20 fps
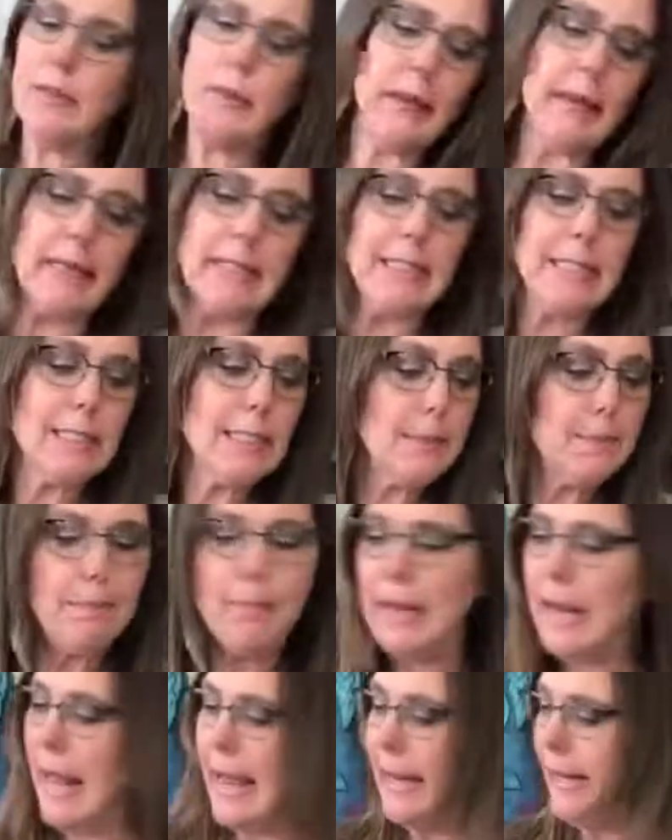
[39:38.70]
I can
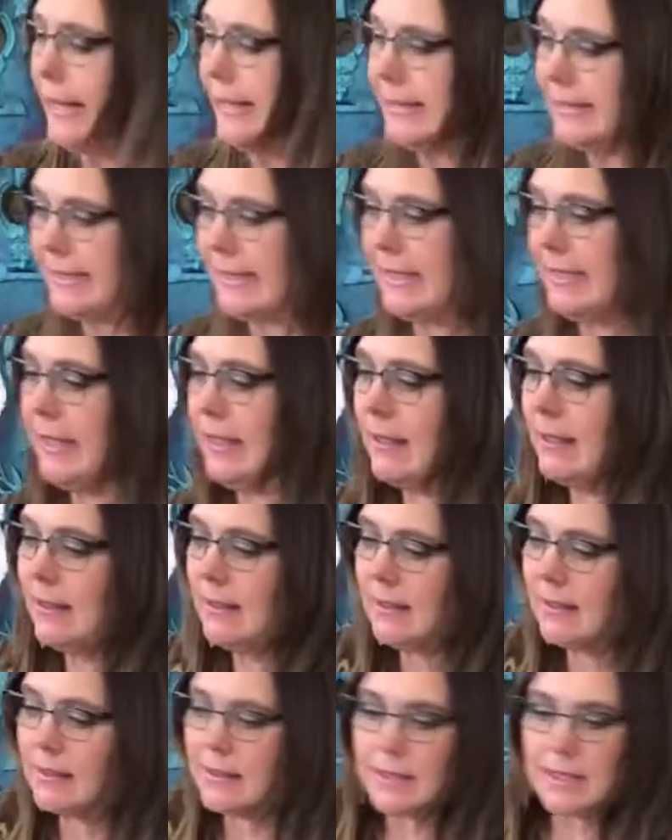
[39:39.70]
explain it.
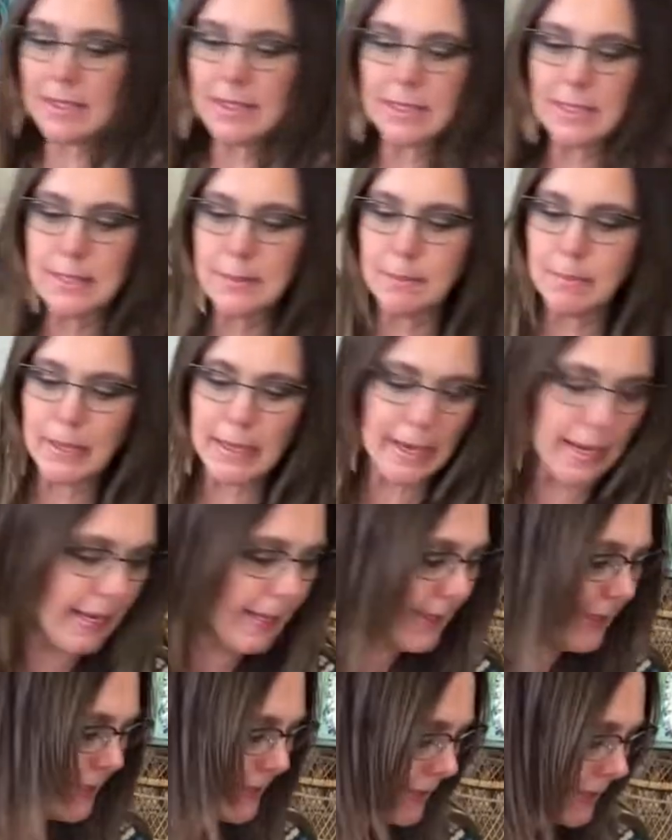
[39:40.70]
Just explain
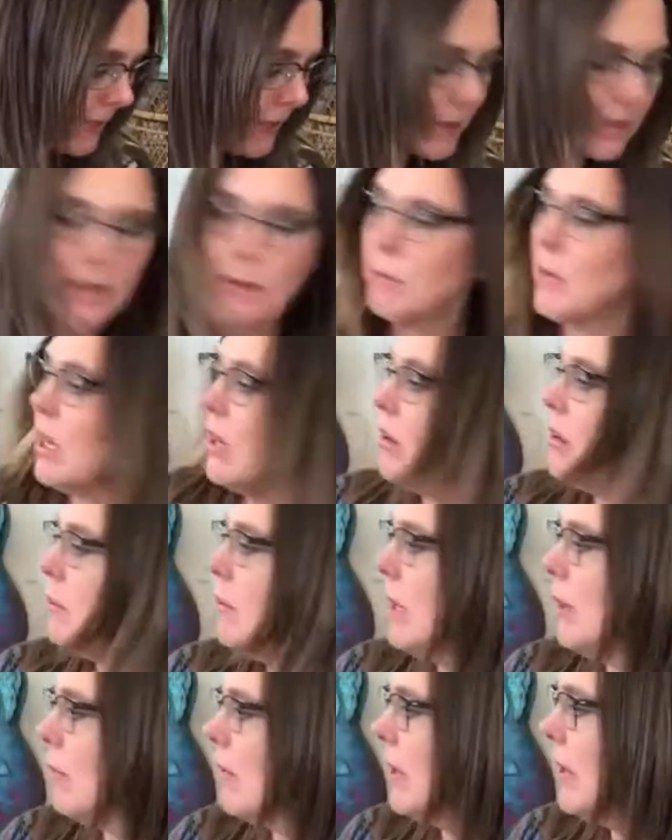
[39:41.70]
it. I'm not going to be
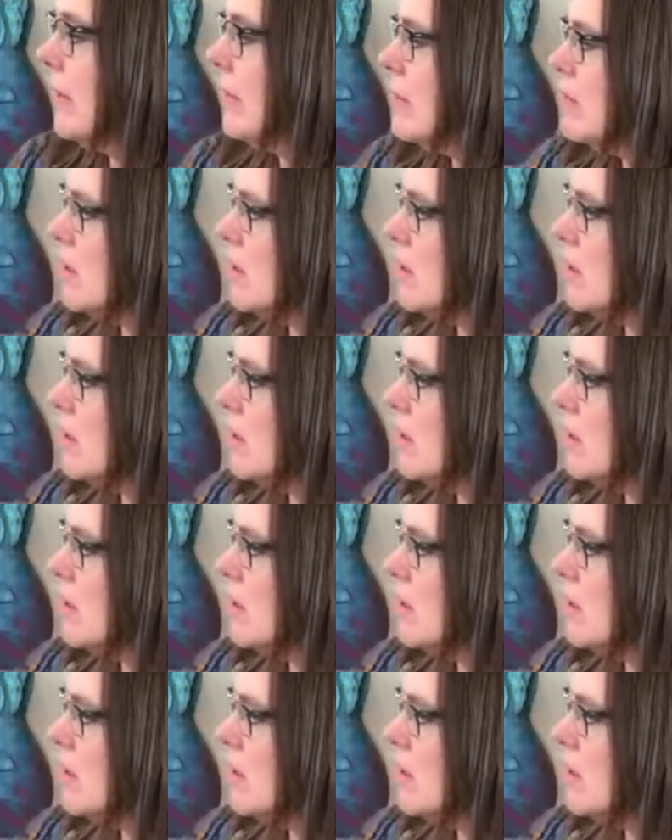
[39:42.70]
able to get this